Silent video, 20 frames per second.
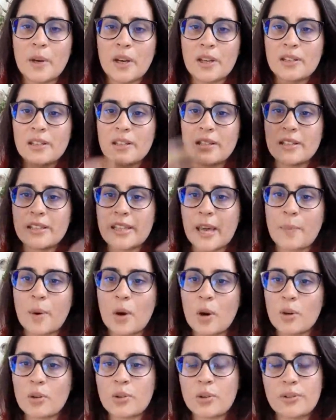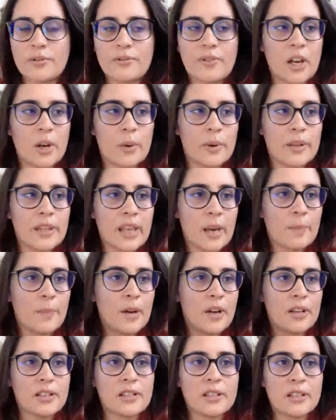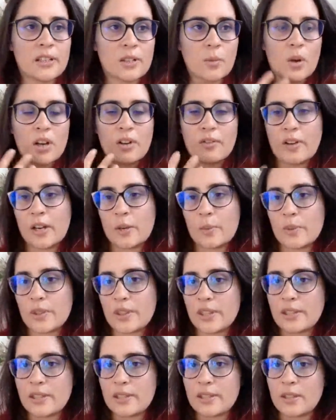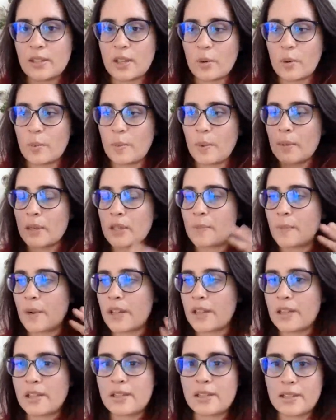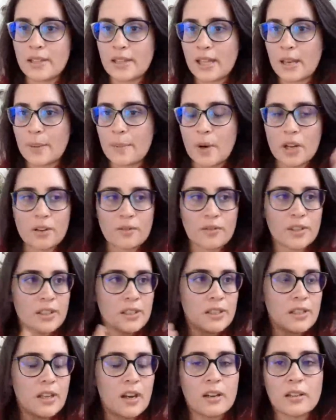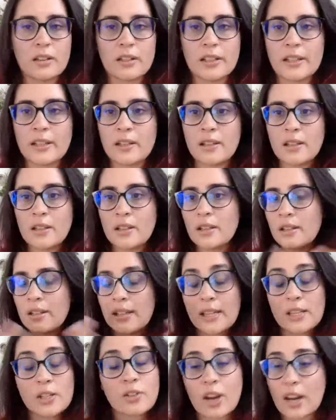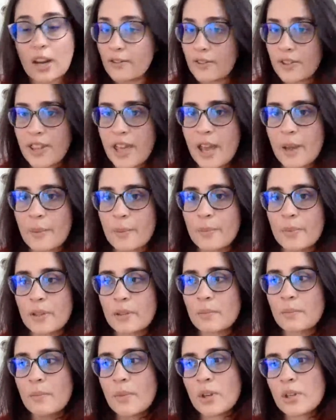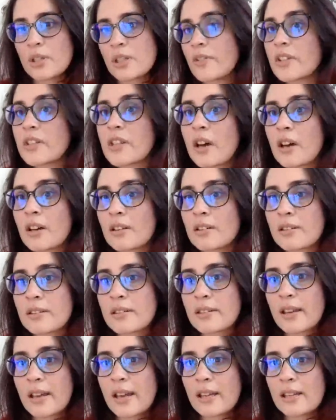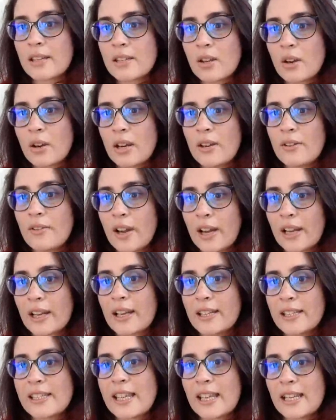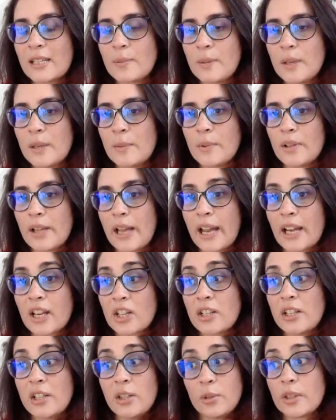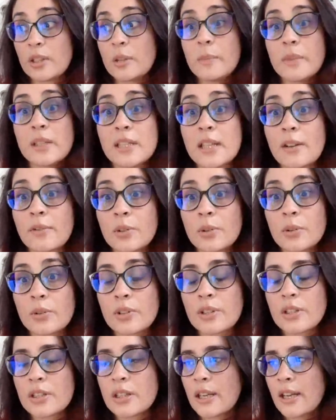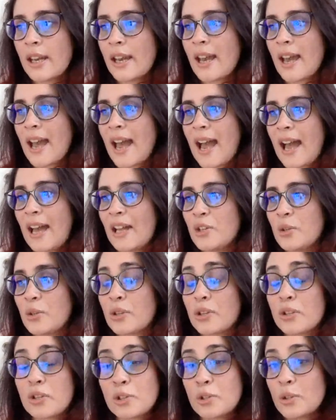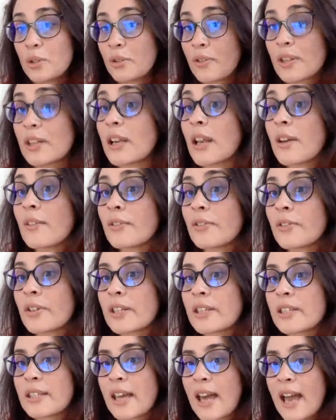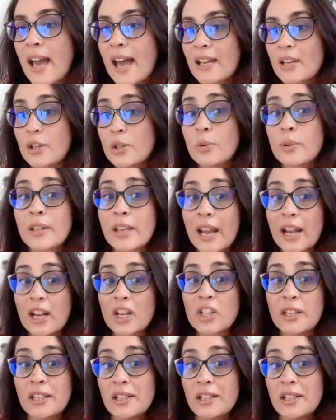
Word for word: this person is that poetry fellow and that person is qualified with this and they were published by this and they're part of this circle and that's great for them but most of us aren't and so if I can say to people, actually, you can be self-taught and you can just do it for the love of it and you can